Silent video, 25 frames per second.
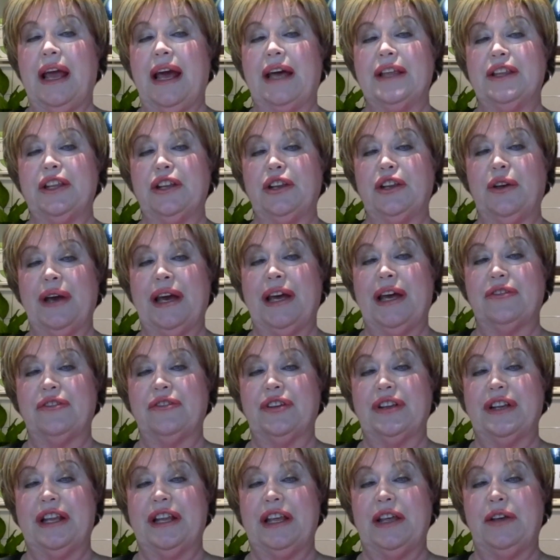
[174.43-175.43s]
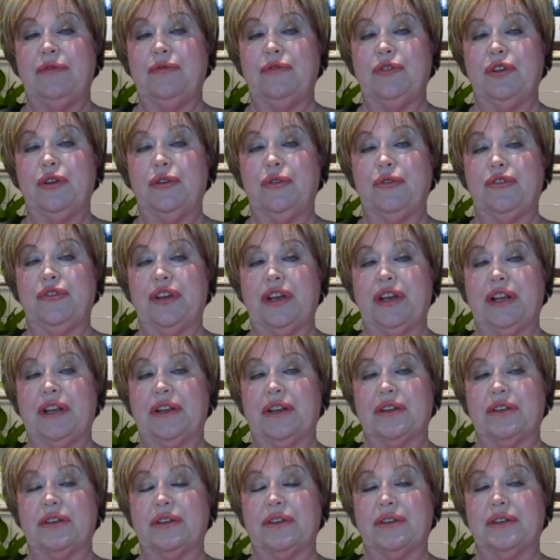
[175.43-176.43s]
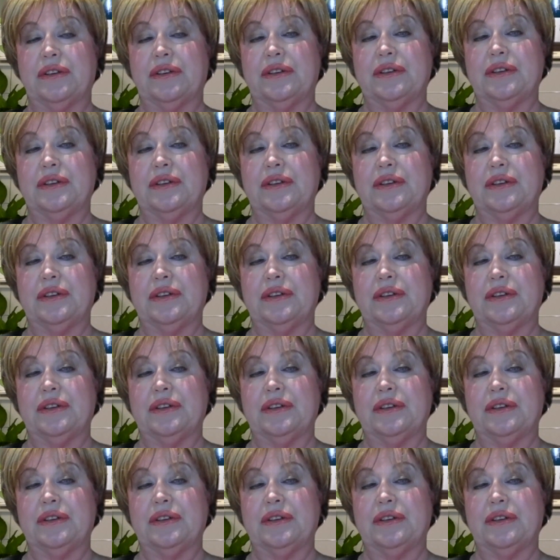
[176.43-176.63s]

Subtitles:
and then you had to leave New Zealand.